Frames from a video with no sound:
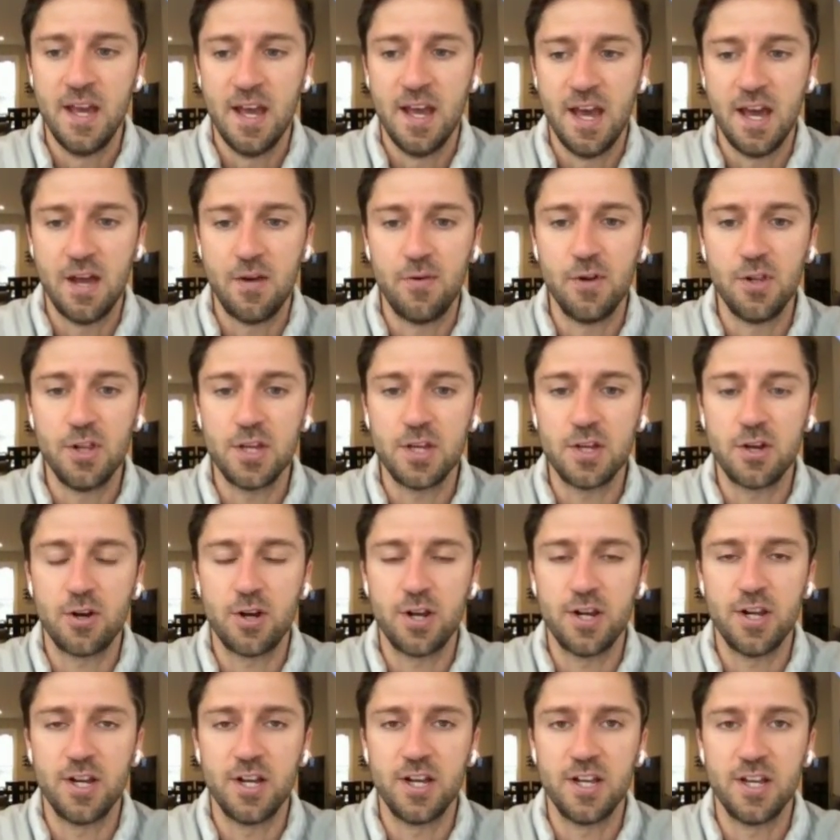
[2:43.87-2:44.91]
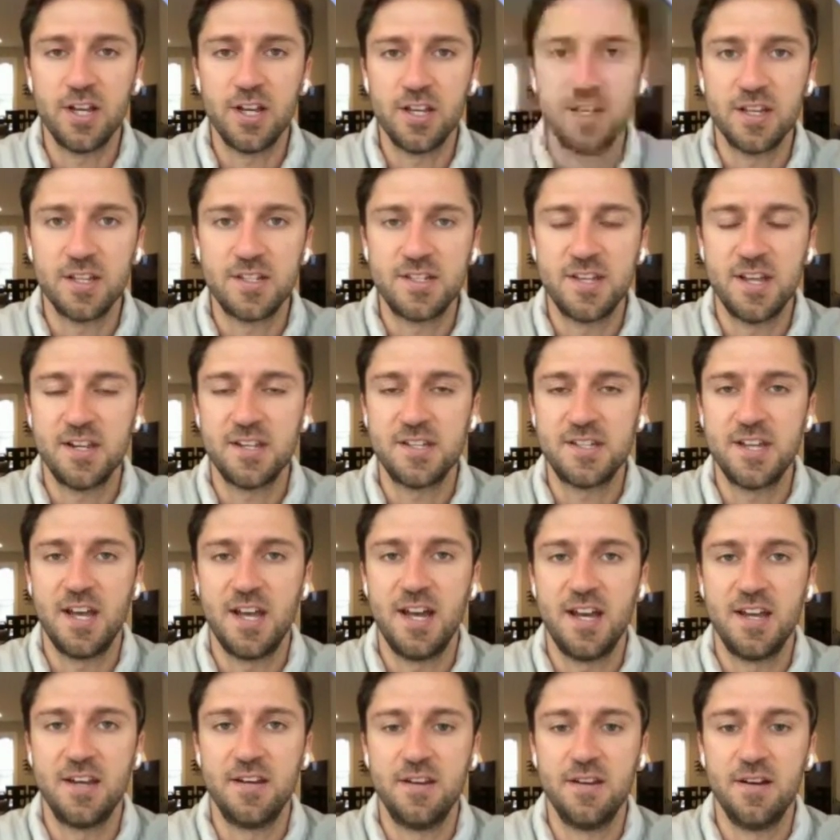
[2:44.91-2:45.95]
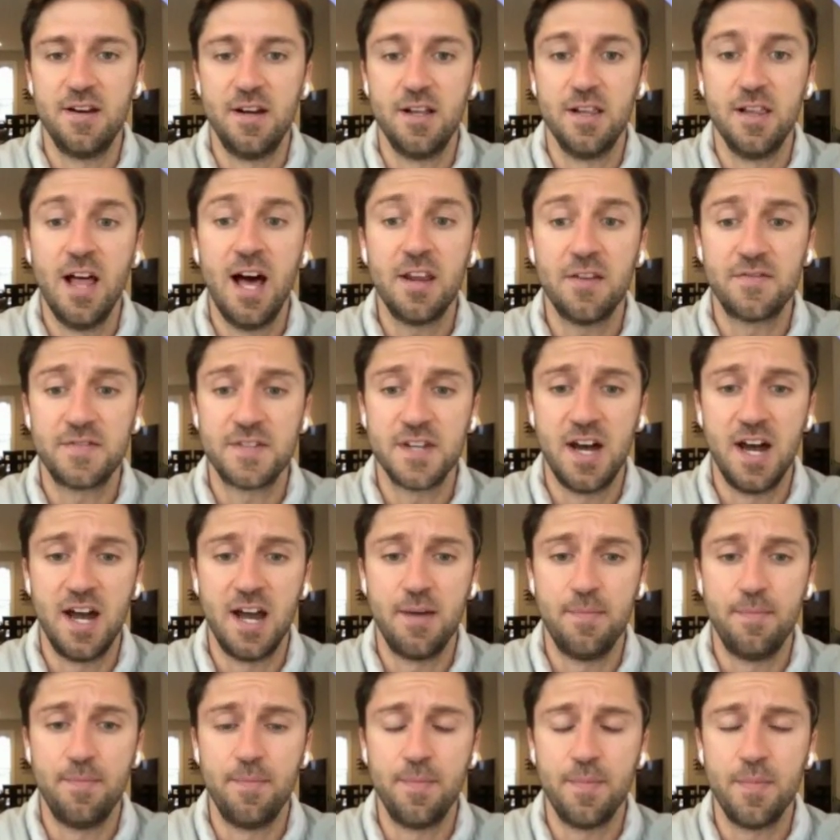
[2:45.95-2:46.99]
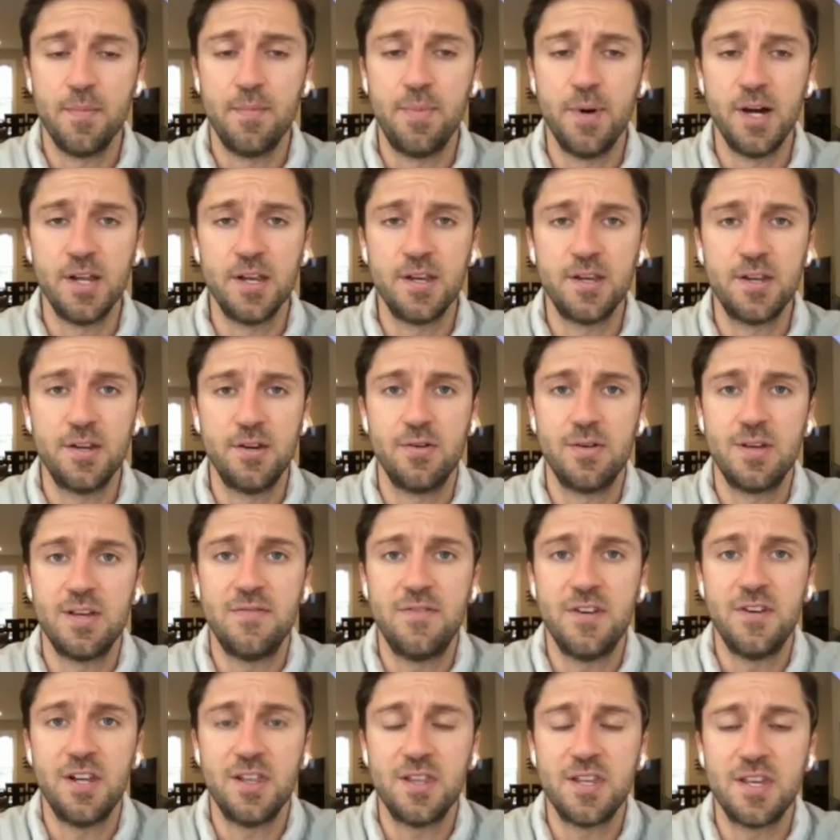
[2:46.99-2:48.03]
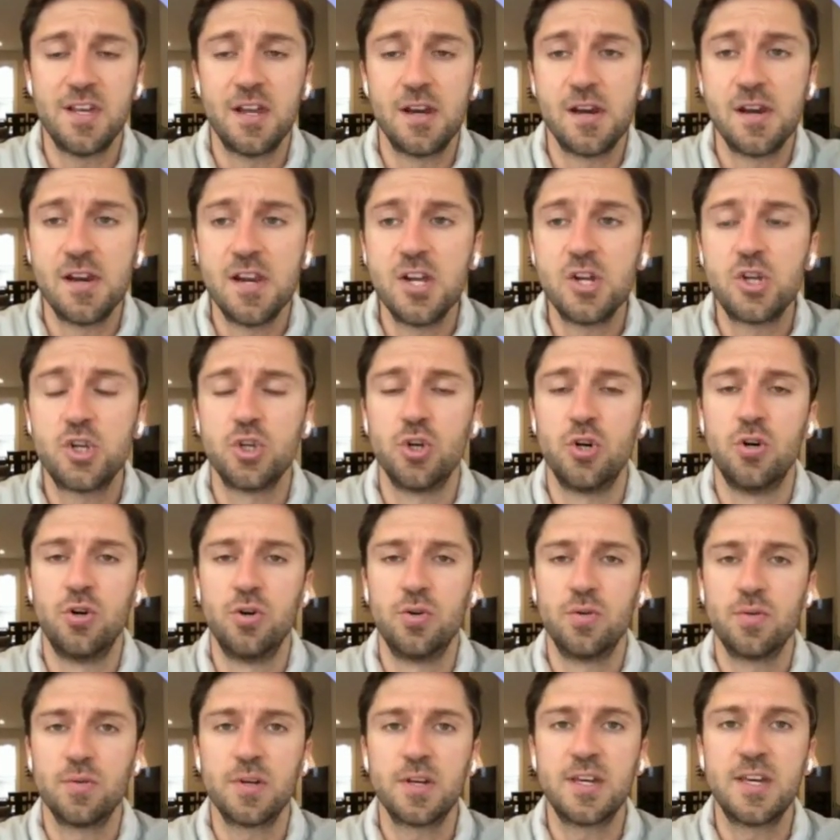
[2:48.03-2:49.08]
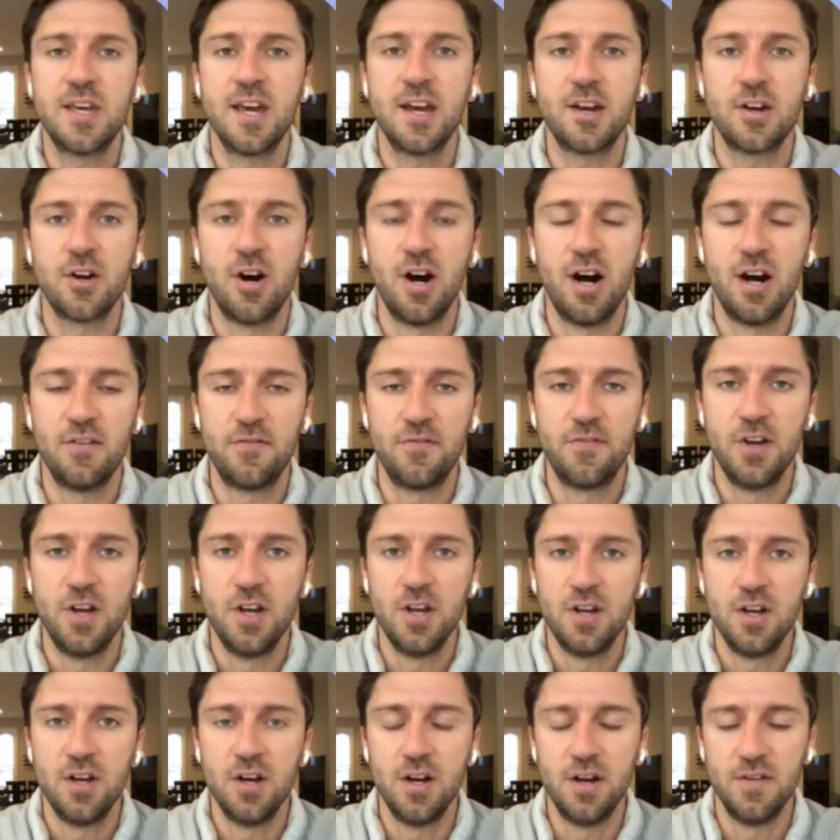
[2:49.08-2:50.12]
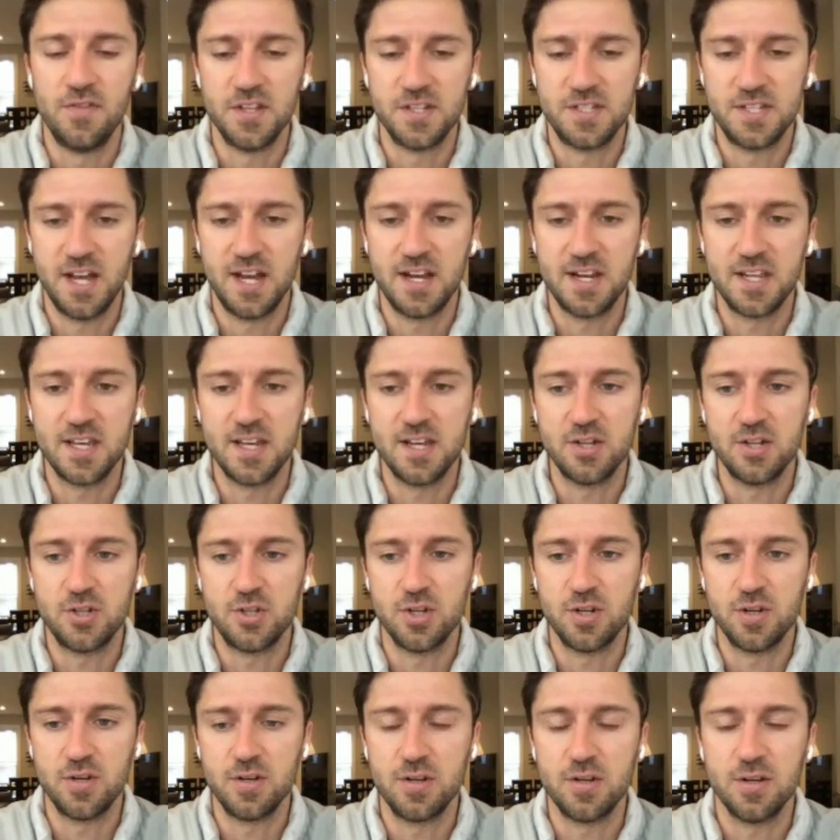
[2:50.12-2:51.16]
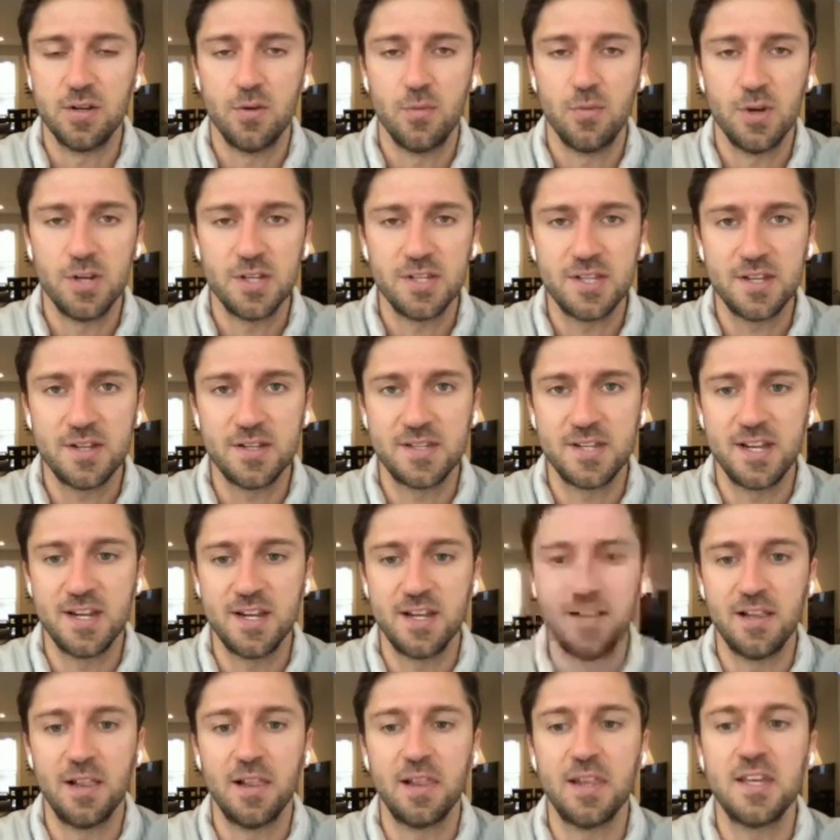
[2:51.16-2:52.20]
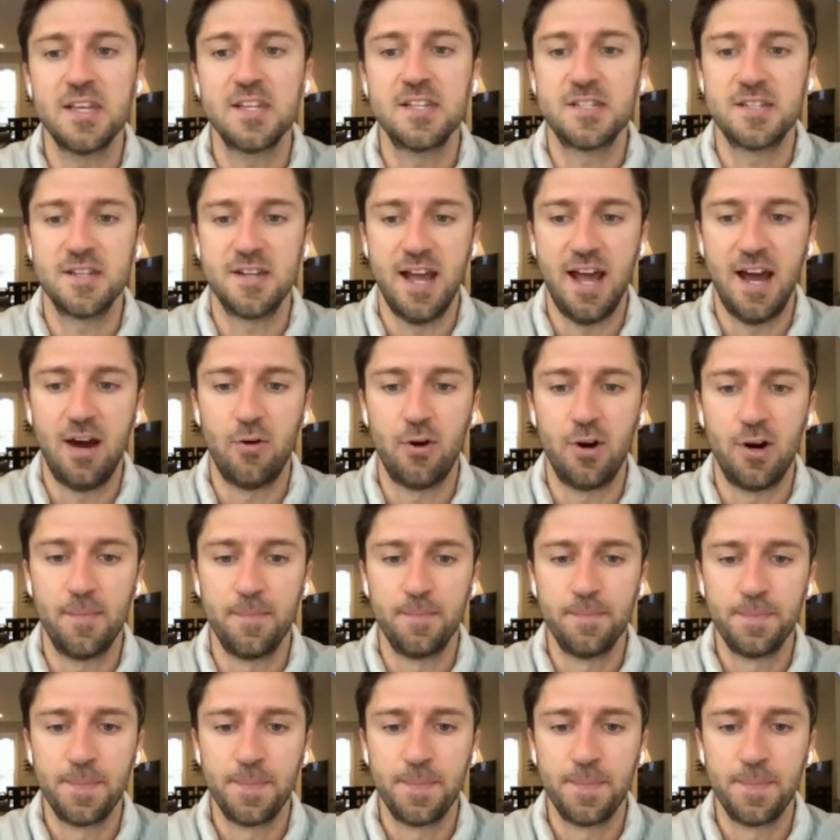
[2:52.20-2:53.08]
And really, you're going to set aside a lot of time, but even on the initial kickoff of this ideation, want to set aside at least an hour.